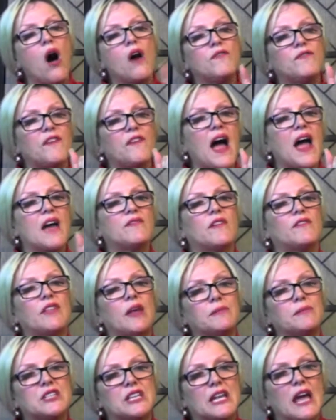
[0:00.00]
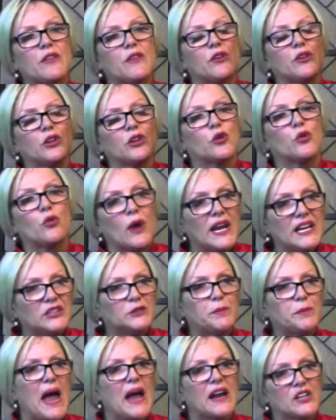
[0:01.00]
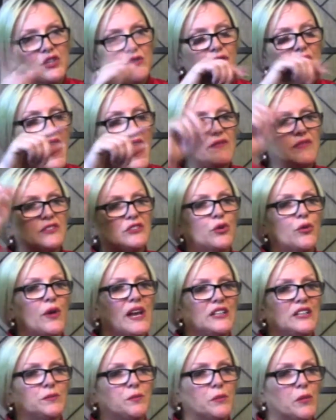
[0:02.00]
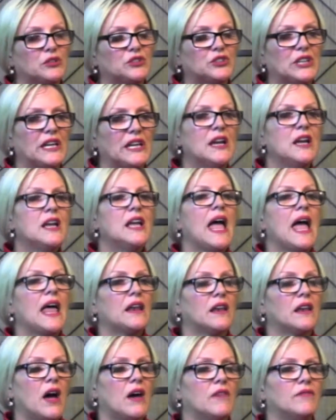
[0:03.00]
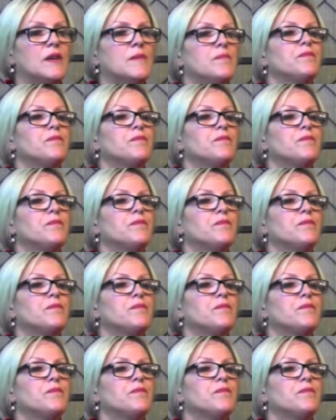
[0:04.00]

five of them together, the grace package. Five is grace, mercy, and love.